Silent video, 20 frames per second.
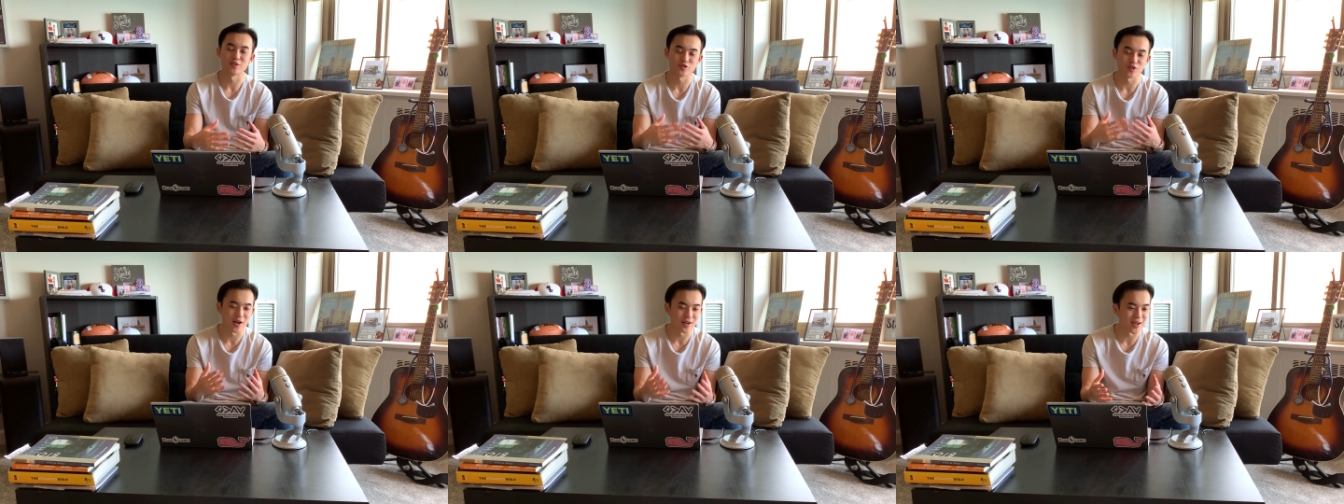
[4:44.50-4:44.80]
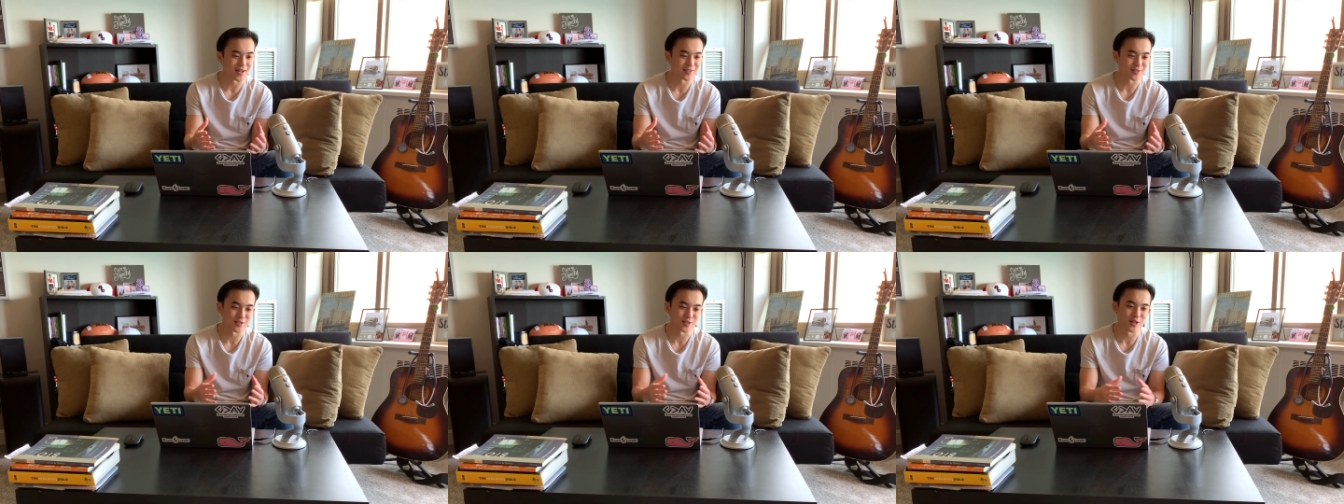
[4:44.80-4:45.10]
I try
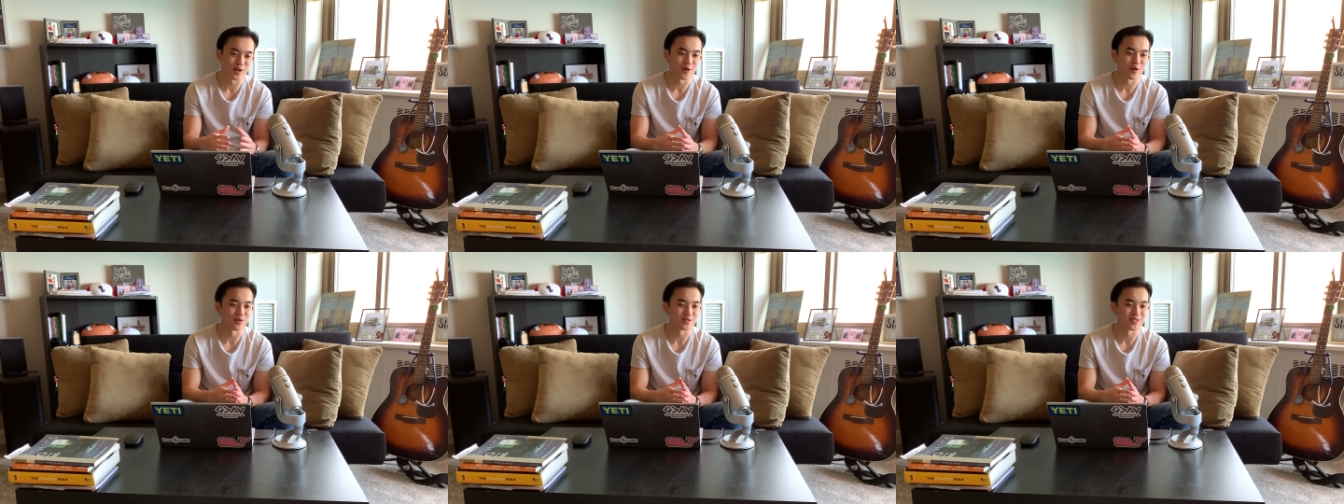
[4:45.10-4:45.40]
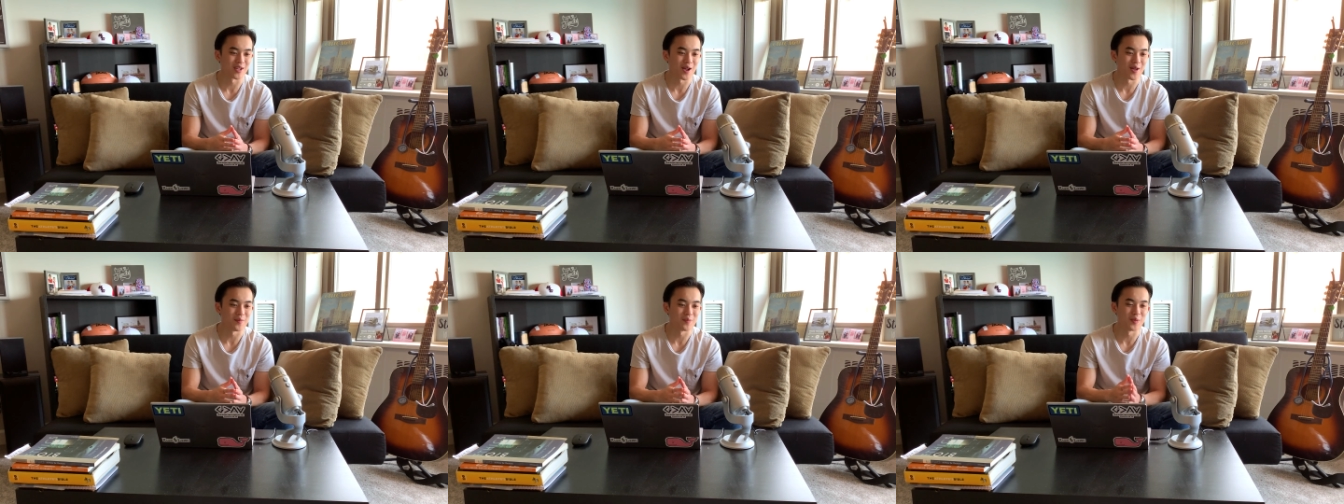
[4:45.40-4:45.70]
not to
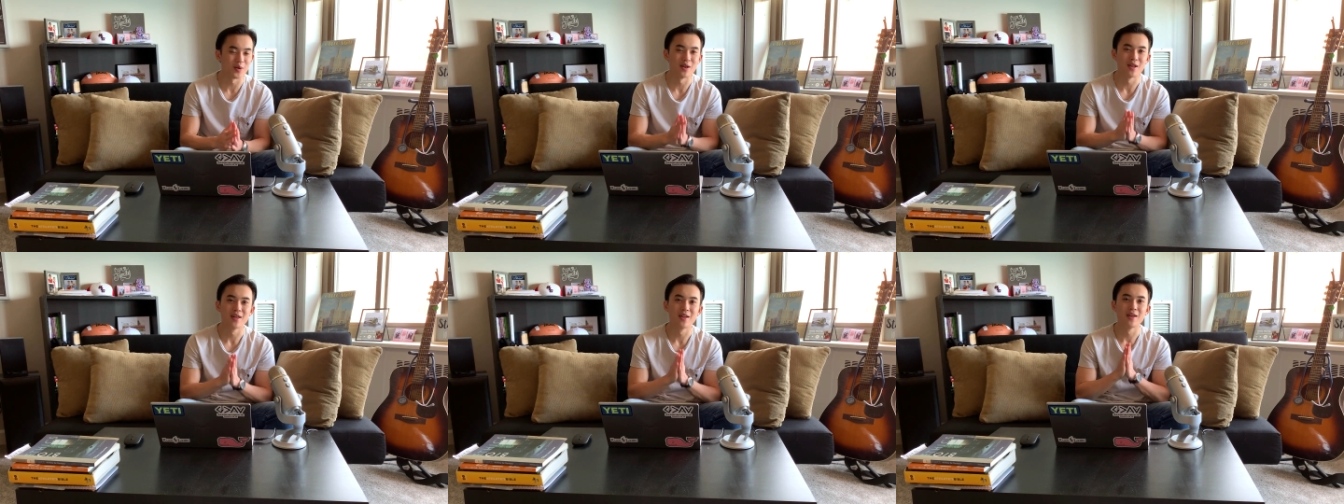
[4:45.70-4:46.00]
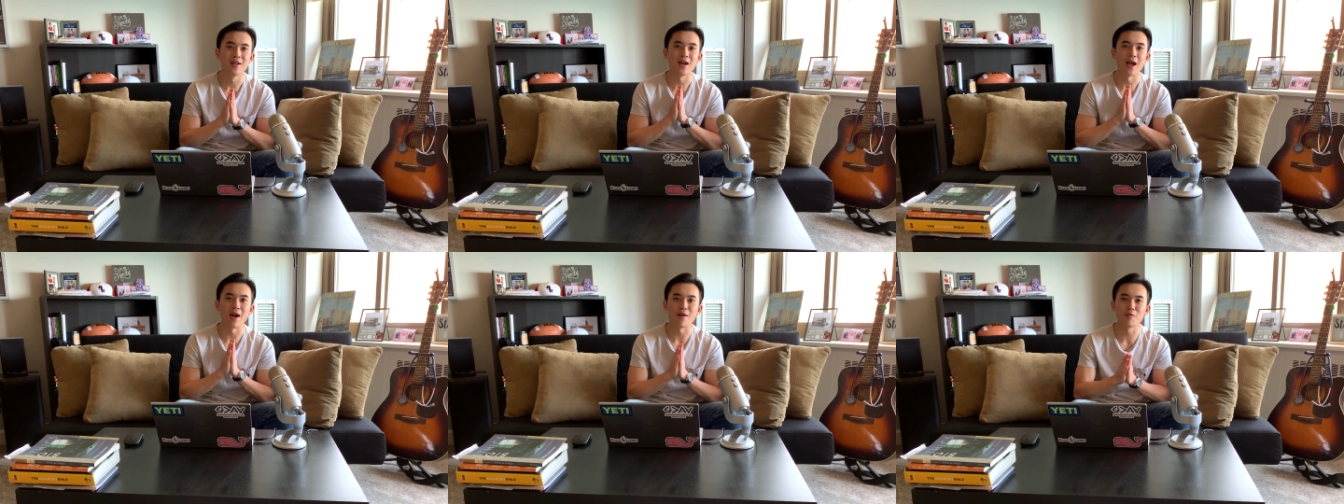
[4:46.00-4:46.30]
stereotype but
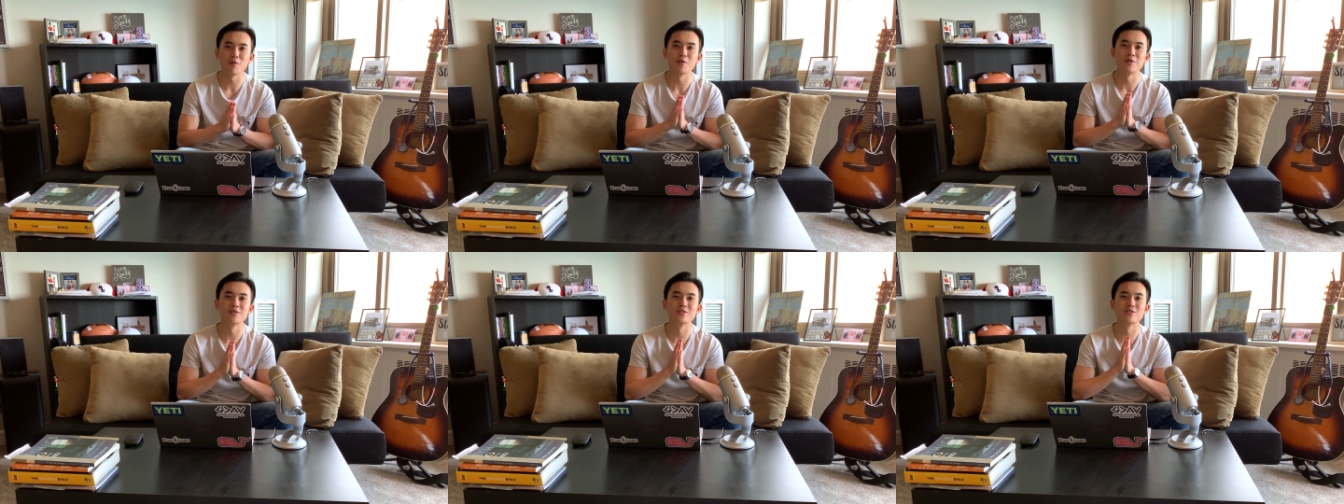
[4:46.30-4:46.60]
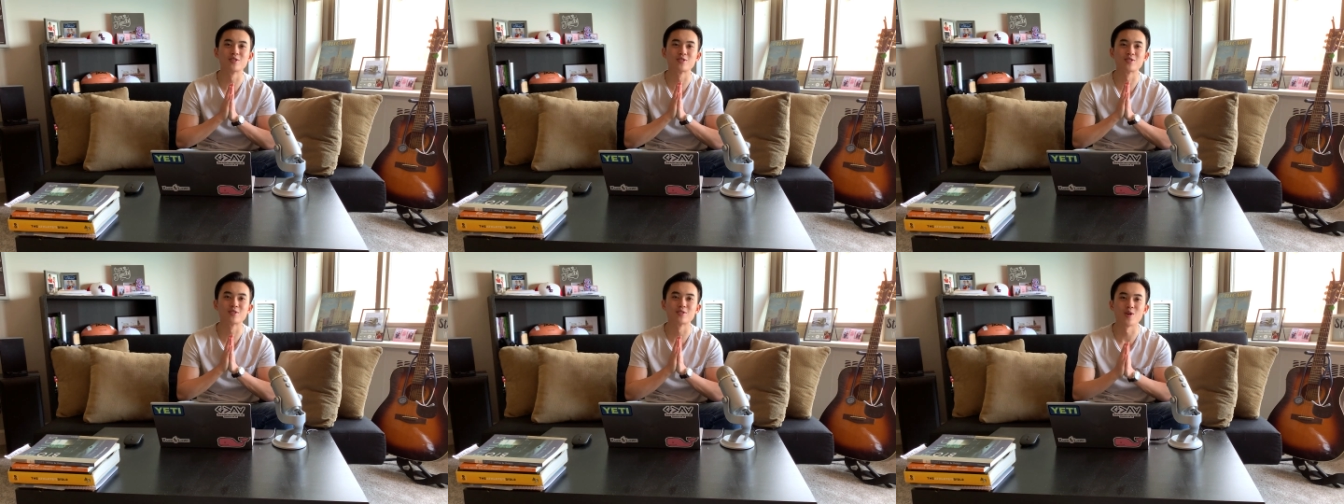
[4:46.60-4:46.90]
everyone is
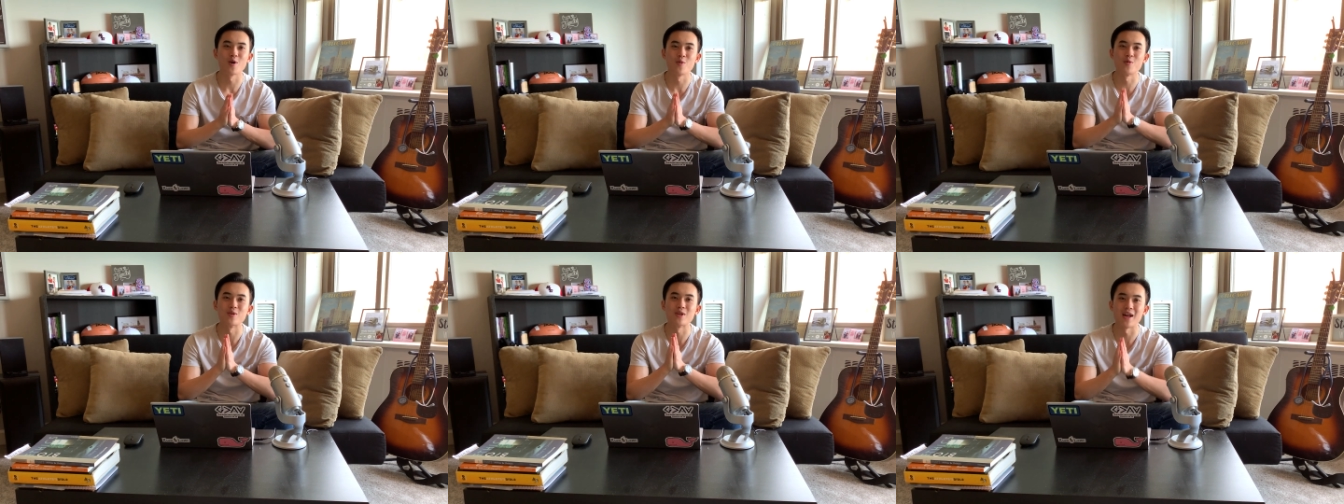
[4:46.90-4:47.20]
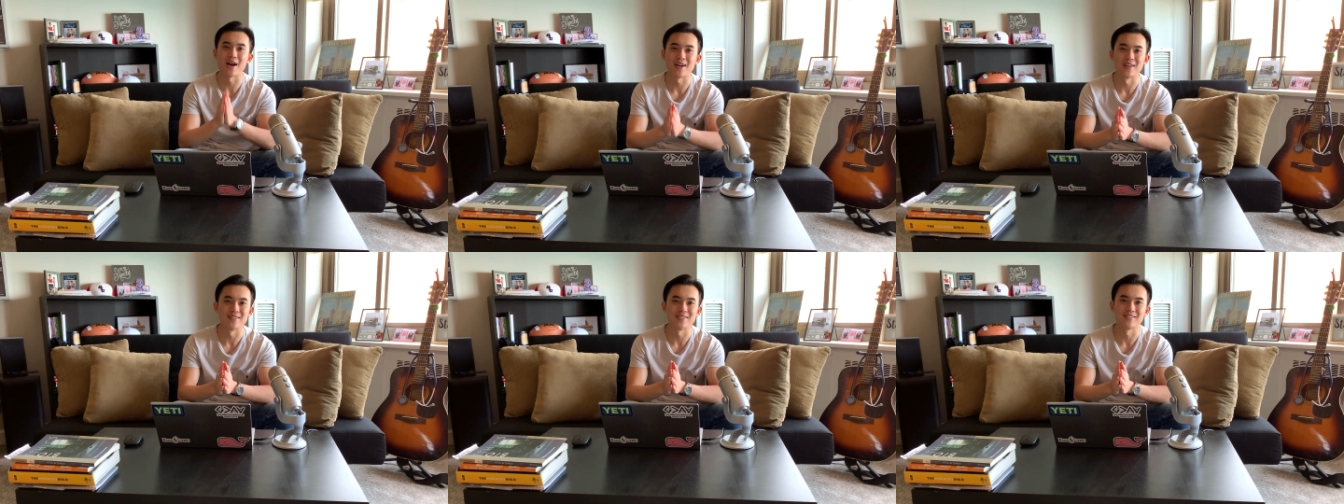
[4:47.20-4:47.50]
just so
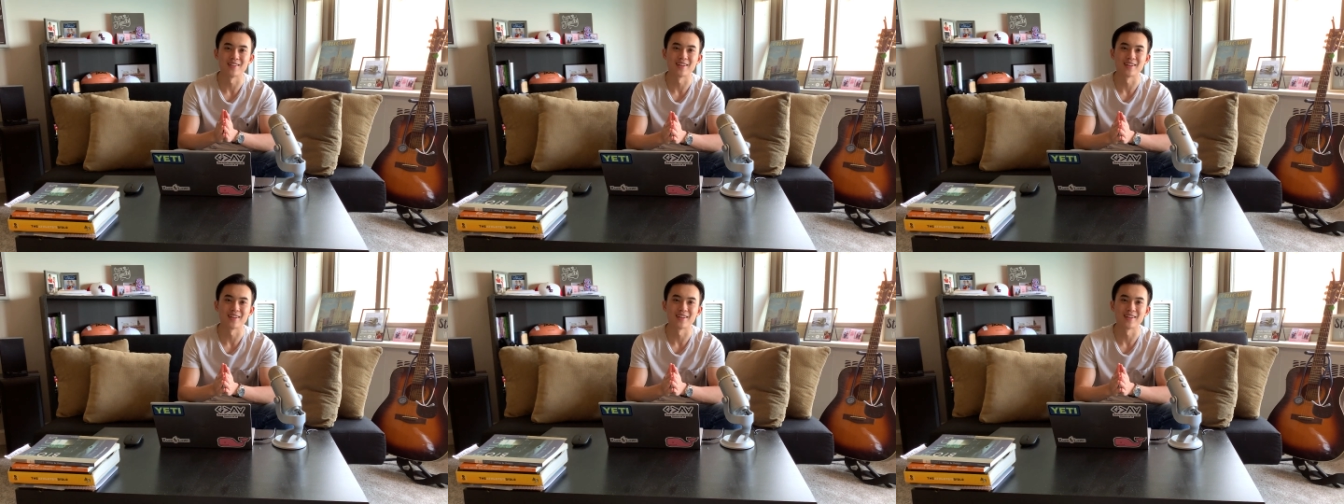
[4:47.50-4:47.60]
nice